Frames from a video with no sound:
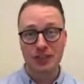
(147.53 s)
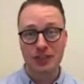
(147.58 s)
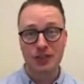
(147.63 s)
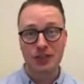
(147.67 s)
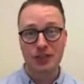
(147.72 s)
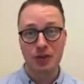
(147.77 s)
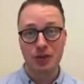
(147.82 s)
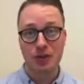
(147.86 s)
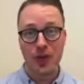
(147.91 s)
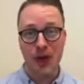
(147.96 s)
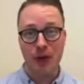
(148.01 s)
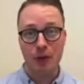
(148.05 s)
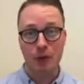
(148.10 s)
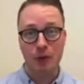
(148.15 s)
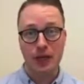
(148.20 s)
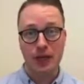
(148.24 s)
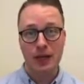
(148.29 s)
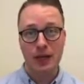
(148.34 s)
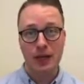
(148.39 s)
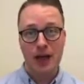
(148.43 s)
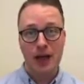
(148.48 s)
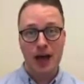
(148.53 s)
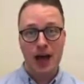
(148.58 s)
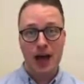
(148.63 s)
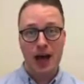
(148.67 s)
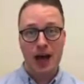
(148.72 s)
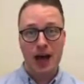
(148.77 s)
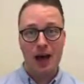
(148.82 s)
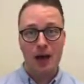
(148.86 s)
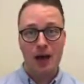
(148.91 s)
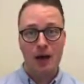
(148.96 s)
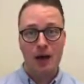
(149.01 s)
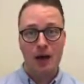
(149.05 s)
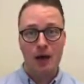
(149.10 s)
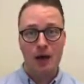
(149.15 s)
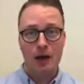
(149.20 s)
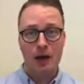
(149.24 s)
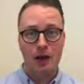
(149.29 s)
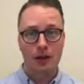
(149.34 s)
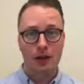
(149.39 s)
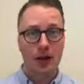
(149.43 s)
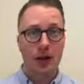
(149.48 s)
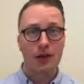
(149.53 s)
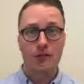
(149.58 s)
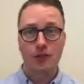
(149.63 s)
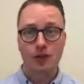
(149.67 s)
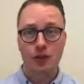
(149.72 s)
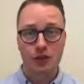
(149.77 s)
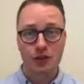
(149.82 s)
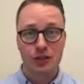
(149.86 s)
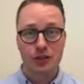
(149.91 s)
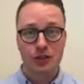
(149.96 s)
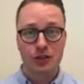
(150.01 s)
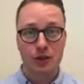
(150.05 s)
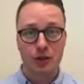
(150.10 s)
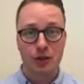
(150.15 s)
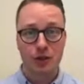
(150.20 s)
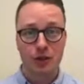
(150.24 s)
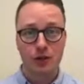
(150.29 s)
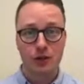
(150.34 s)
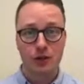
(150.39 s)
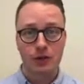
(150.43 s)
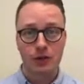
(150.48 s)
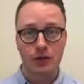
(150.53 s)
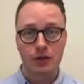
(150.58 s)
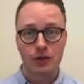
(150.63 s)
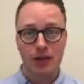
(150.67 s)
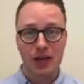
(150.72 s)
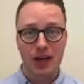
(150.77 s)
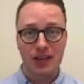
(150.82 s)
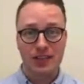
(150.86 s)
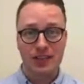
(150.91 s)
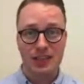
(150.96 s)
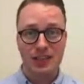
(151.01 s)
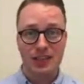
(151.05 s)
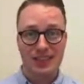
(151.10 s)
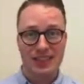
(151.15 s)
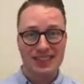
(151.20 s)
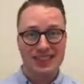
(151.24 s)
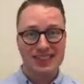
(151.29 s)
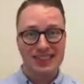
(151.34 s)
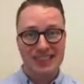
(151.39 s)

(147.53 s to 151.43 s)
And so now a lot of churches are utilizing these